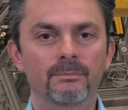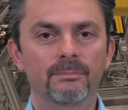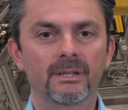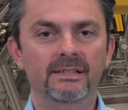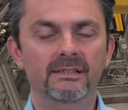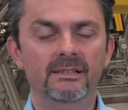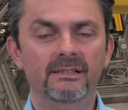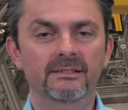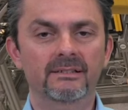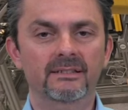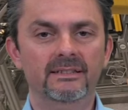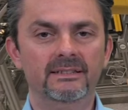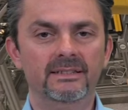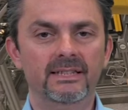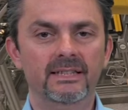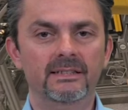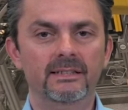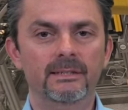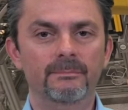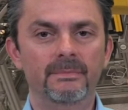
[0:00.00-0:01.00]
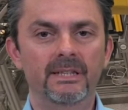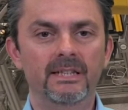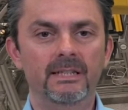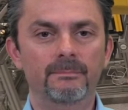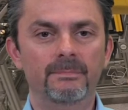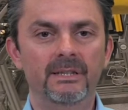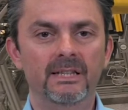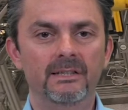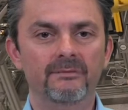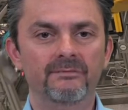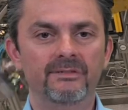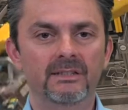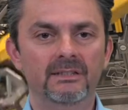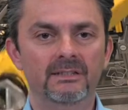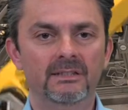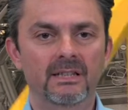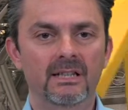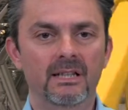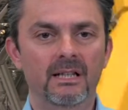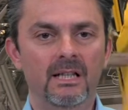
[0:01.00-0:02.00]
you better understand the many
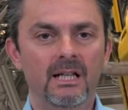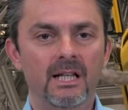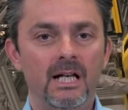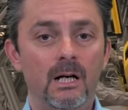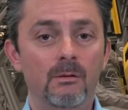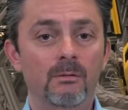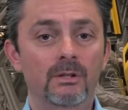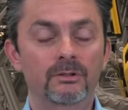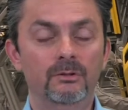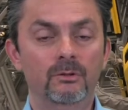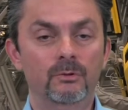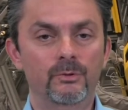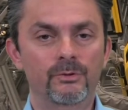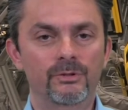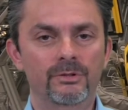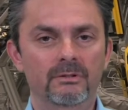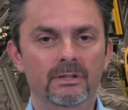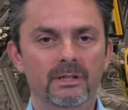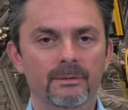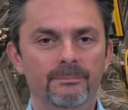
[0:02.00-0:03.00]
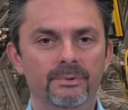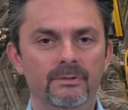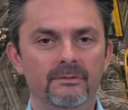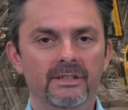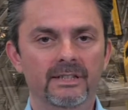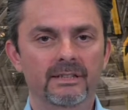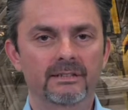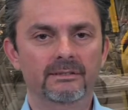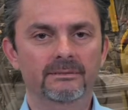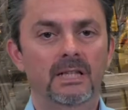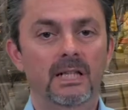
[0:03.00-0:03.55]
benefits our solution can provide.